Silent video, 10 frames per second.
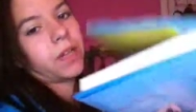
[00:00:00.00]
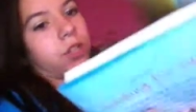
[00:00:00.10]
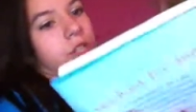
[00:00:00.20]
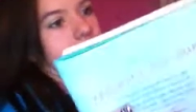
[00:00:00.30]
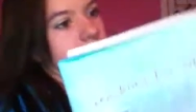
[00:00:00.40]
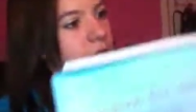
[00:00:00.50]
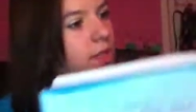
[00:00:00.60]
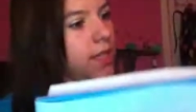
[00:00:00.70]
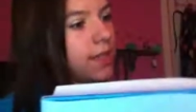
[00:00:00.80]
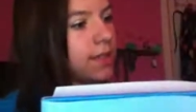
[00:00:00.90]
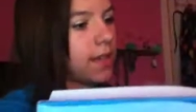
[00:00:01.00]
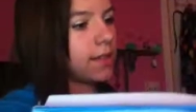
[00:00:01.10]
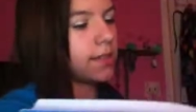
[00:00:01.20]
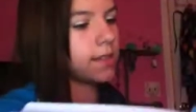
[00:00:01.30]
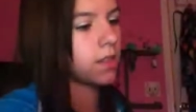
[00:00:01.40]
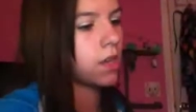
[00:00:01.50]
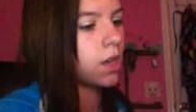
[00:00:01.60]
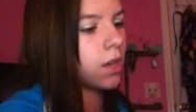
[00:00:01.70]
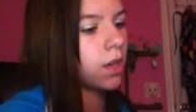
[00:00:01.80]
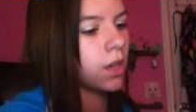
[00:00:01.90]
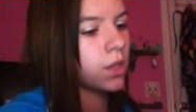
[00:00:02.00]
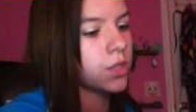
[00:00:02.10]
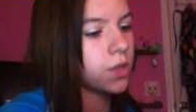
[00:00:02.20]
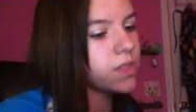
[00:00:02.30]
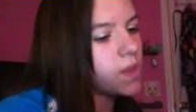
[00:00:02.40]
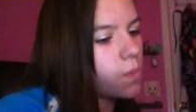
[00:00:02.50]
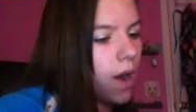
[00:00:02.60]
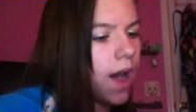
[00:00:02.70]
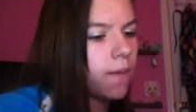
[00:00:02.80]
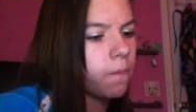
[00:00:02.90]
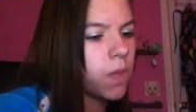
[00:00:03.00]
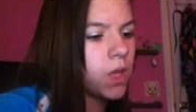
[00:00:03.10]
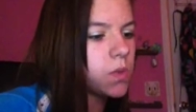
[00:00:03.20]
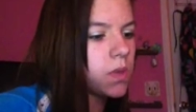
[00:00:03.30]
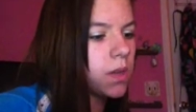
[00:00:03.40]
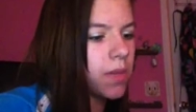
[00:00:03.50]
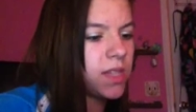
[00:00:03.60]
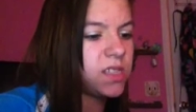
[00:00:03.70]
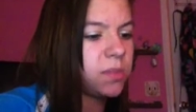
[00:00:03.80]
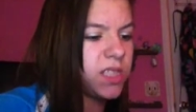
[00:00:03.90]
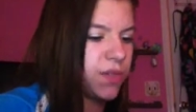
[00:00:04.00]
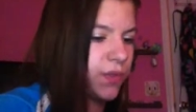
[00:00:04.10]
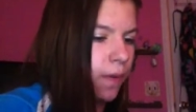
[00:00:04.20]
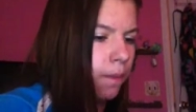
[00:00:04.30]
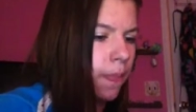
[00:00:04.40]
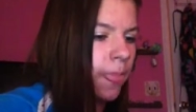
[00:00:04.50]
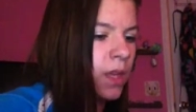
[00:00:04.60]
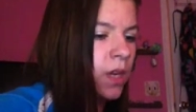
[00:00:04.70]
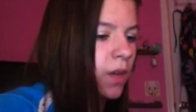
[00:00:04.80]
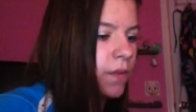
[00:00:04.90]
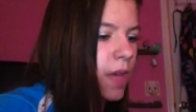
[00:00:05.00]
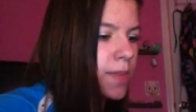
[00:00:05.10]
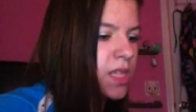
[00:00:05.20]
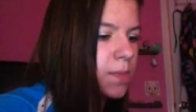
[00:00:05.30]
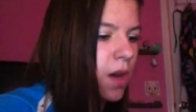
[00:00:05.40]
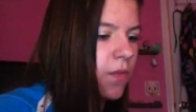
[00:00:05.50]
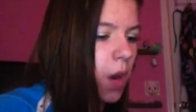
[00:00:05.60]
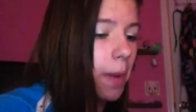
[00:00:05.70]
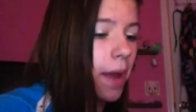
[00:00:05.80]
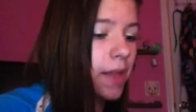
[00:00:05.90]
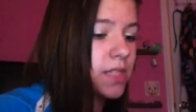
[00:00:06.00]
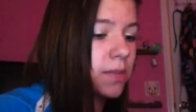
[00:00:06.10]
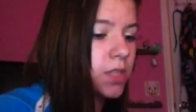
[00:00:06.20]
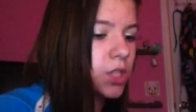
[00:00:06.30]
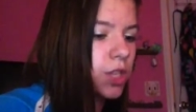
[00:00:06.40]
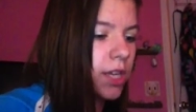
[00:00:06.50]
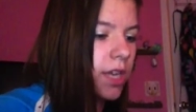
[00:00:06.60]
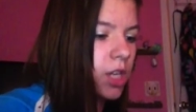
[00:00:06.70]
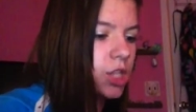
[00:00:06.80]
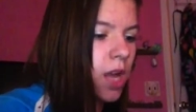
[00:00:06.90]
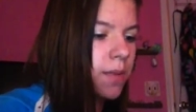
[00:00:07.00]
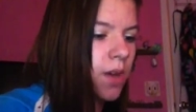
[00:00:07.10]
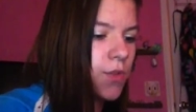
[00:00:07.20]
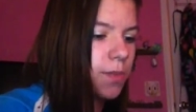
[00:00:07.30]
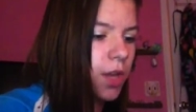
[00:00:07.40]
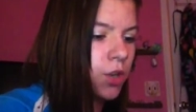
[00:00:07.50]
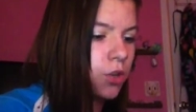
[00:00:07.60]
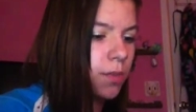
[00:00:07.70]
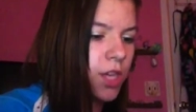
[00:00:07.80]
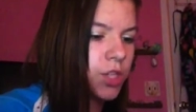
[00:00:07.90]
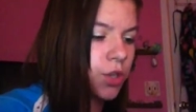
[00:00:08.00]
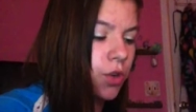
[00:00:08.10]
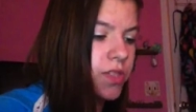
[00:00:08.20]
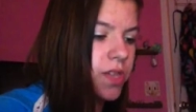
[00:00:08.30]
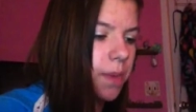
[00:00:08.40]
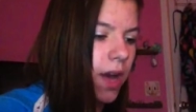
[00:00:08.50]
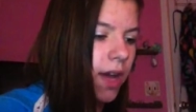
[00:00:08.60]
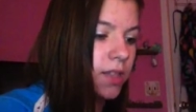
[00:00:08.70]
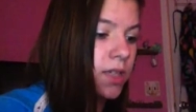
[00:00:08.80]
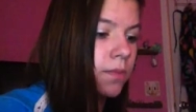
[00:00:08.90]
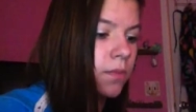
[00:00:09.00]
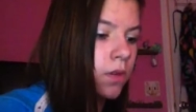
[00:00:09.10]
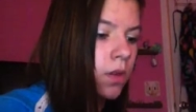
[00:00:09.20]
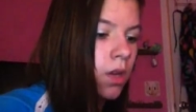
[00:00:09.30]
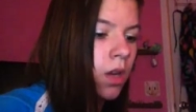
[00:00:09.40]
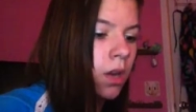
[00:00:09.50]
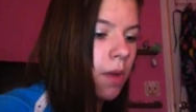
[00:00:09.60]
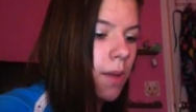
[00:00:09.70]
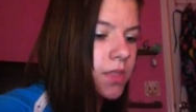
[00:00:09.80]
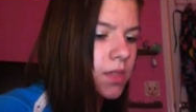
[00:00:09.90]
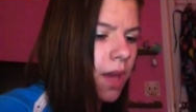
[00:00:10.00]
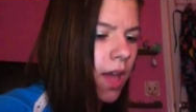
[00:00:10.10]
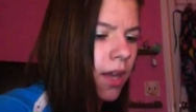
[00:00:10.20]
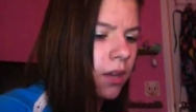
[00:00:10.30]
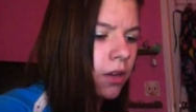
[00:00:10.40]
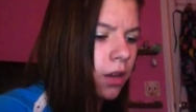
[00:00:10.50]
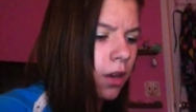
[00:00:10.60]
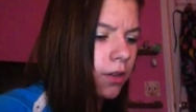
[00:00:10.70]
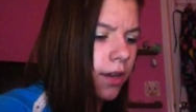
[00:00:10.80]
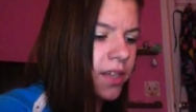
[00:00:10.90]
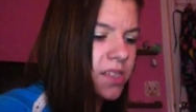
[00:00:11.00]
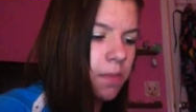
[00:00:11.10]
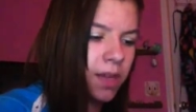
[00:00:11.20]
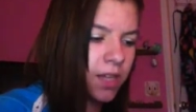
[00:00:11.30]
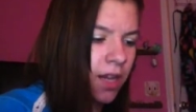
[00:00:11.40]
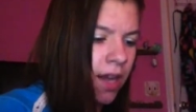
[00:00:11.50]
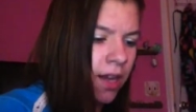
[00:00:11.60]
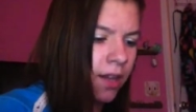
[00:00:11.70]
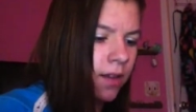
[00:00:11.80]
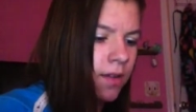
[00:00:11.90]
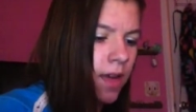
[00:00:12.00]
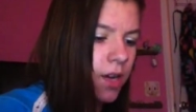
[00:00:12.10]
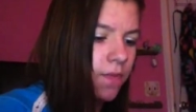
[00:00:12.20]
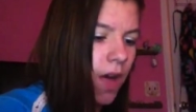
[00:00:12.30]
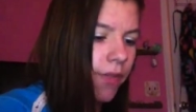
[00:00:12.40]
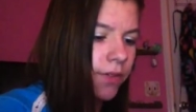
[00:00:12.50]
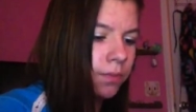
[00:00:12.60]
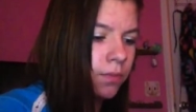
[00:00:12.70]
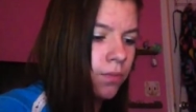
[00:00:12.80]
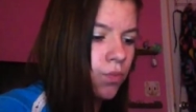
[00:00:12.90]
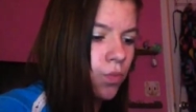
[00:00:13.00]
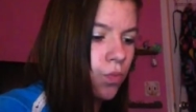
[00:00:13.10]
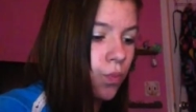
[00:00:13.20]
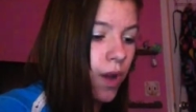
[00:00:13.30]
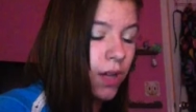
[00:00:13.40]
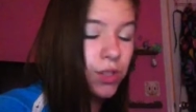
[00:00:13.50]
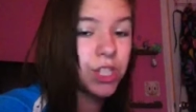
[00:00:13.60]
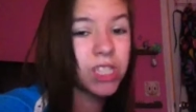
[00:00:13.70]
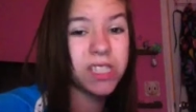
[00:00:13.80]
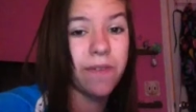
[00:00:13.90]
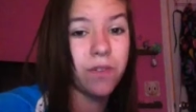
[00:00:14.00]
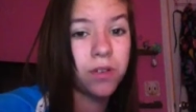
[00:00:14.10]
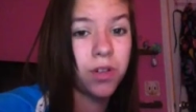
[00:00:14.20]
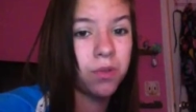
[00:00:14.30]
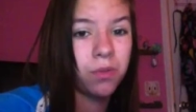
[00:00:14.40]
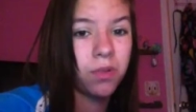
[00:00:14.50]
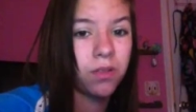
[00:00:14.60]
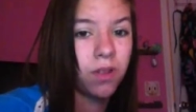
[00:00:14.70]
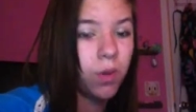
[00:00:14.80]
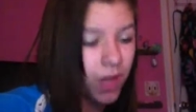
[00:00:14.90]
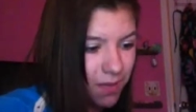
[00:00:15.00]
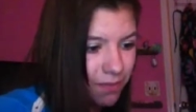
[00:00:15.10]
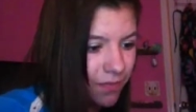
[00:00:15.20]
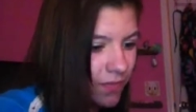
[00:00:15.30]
I'll just read you the inside. It says, Josie Watt knows what it means to be different. Her family's small farmhouse seems to shrink each time another new mansion goes up behind it. Her mom is demanding, her gran is opinionated, and her father, well, she's never known him.